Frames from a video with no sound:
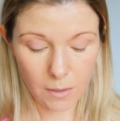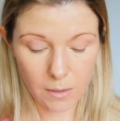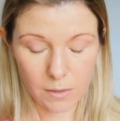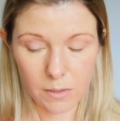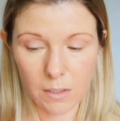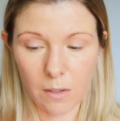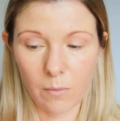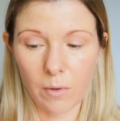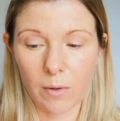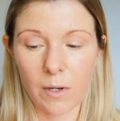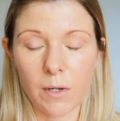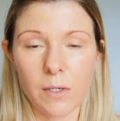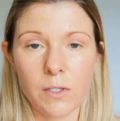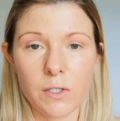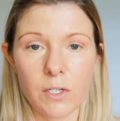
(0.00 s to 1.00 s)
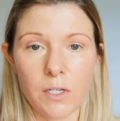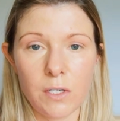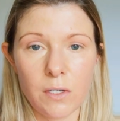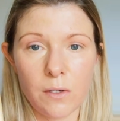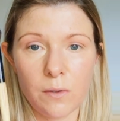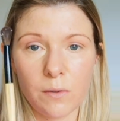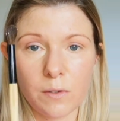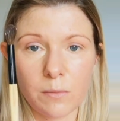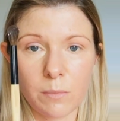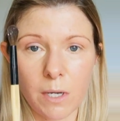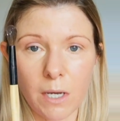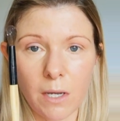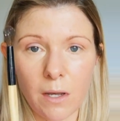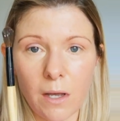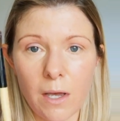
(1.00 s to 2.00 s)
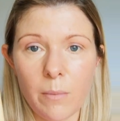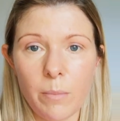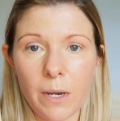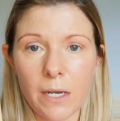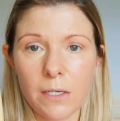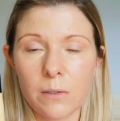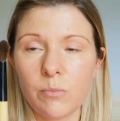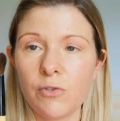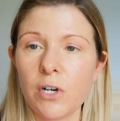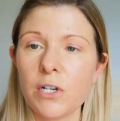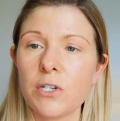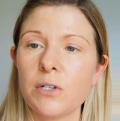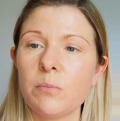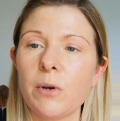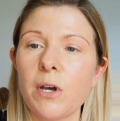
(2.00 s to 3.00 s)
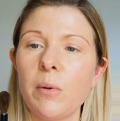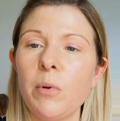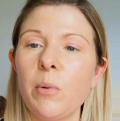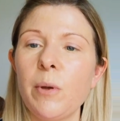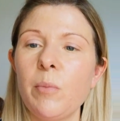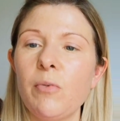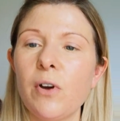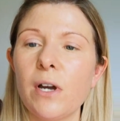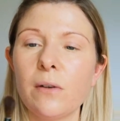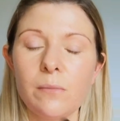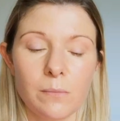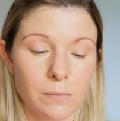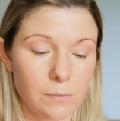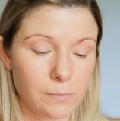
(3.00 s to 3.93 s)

So I'm going to use my eye blender brush by Bobbi Brown.